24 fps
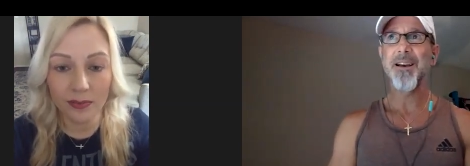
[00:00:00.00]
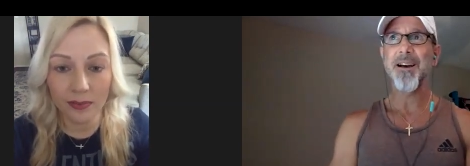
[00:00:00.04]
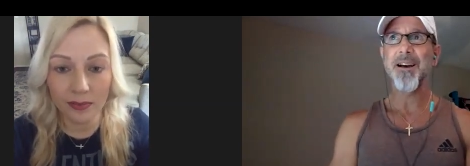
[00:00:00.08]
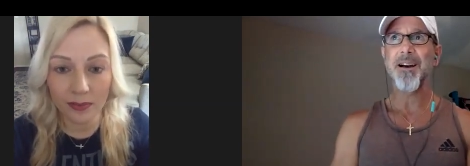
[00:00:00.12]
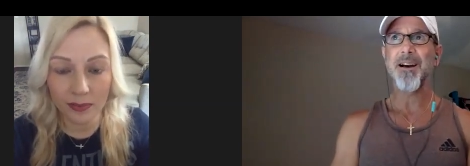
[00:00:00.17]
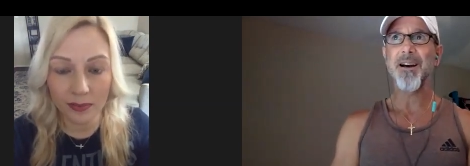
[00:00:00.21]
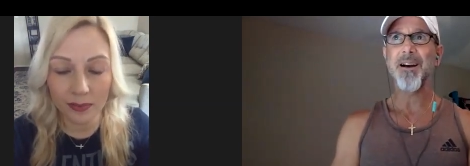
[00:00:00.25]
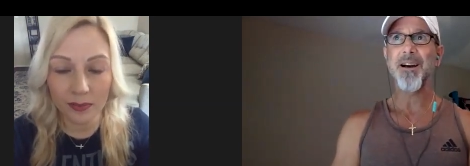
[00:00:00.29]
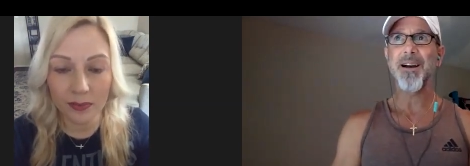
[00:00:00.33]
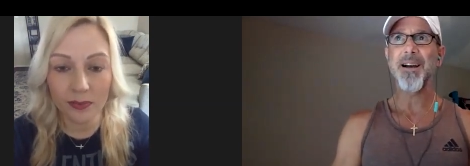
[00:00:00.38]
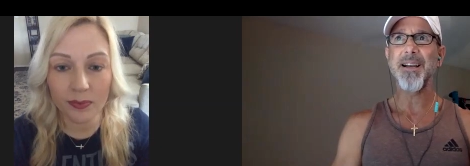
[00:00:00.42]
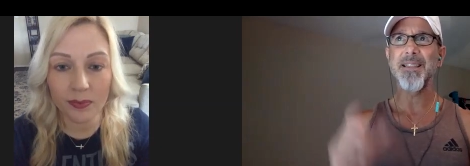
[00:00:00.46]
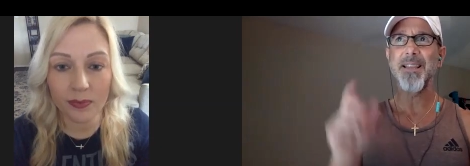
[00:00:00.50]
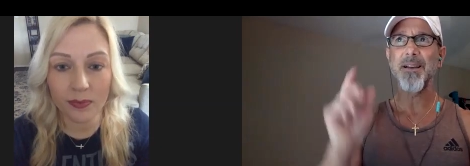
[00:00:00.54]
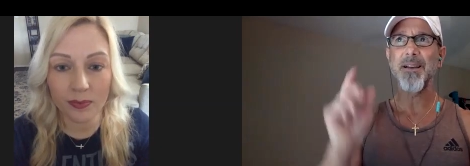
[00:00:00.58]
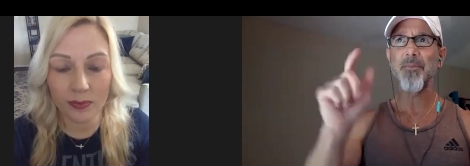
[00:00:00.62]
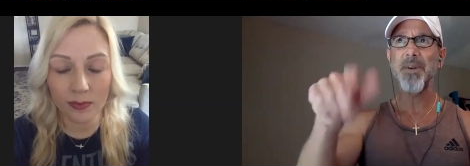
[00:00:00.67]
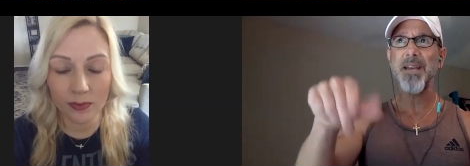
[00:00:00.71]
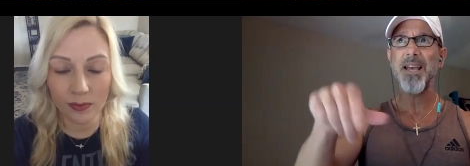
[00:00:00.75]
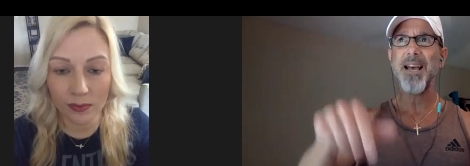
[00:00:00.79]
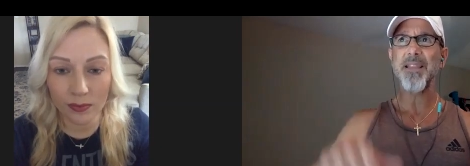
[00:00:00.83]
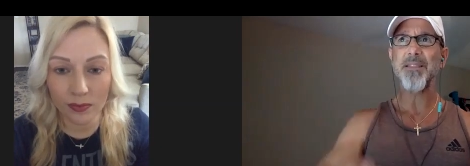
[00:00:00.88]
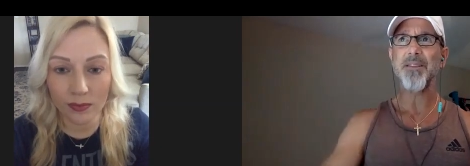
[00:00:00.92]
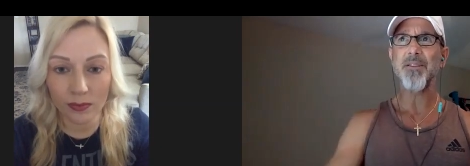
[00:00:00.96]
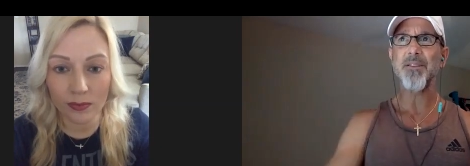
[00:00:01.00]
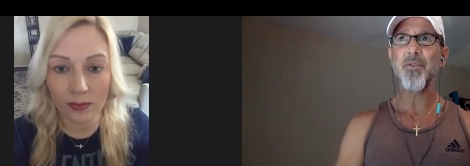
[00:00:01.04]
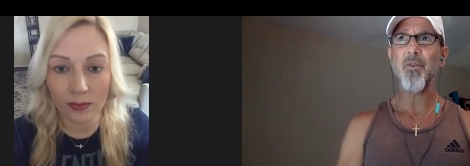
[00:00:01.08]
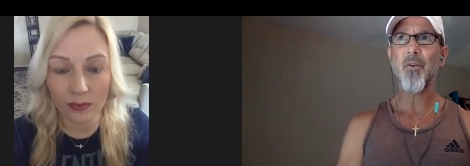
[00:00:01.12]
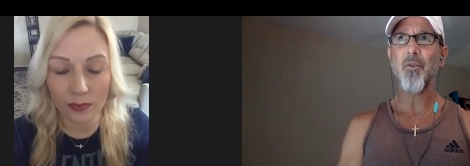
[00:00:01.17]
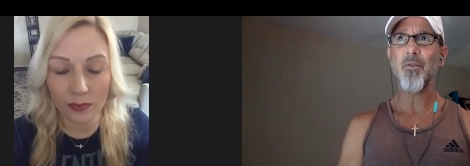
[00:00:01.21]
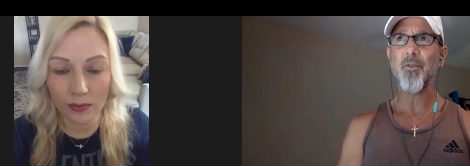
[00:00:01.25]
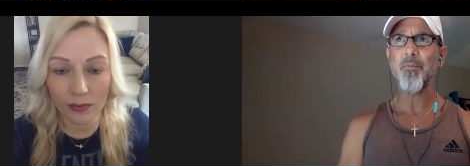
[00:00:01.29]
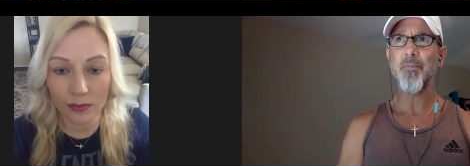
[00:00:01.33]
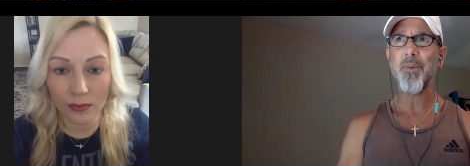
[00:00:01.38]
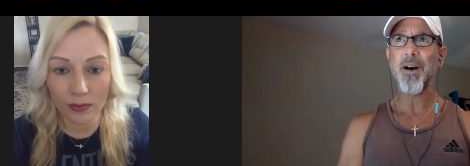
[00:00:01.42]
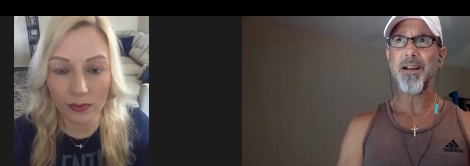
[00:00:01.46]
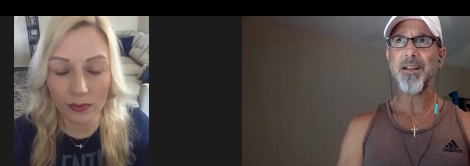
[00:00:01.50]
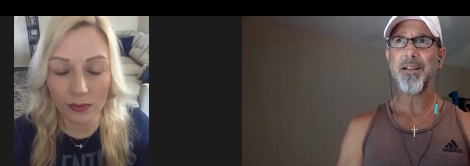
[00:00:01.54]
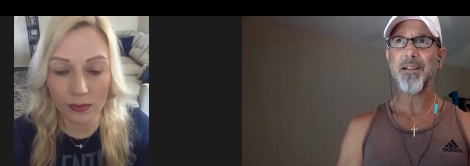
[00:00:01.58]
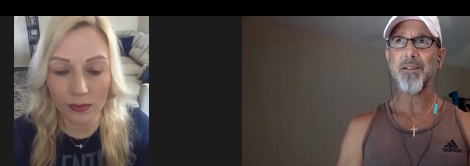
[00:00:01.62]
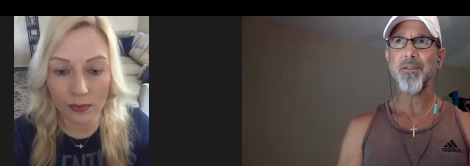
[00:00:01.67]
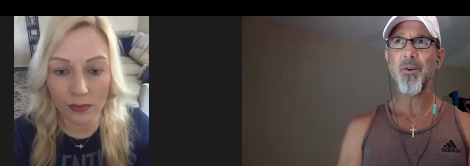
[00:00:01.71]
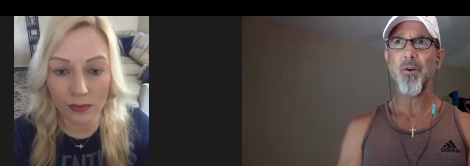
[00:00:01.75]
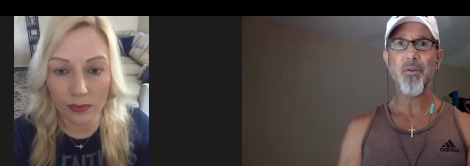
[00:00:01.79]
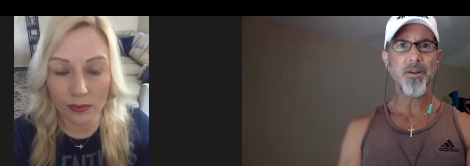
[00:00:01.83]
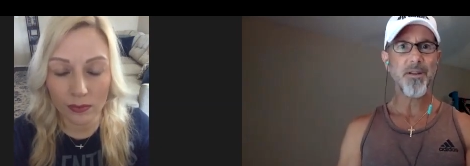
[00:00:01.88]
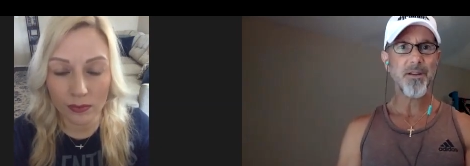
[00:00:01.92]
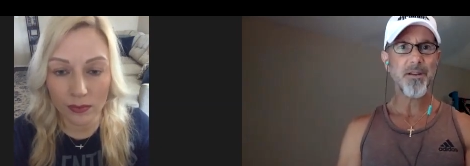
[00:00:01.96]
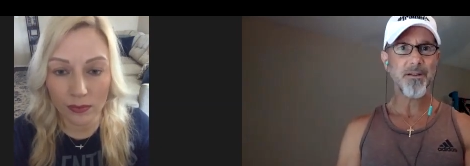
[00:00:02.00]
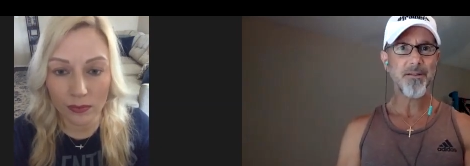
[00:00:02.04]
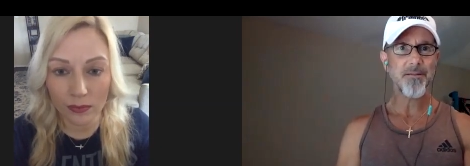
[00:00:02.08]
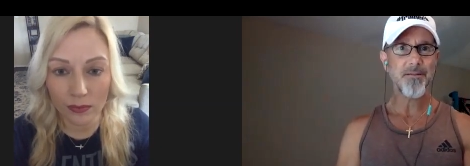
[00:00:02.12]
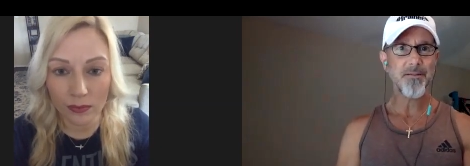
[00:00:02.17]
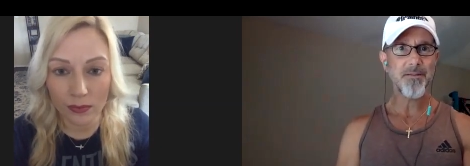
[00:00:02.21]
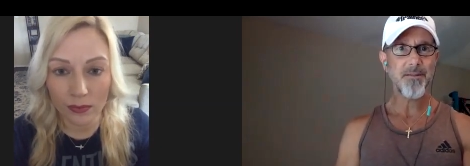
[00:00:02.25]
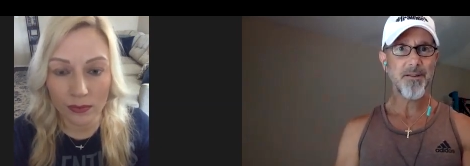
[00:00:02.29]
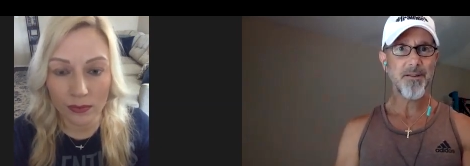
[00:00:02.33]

Speaker 1: Mm-hmm. Uh, and then we had the total body toning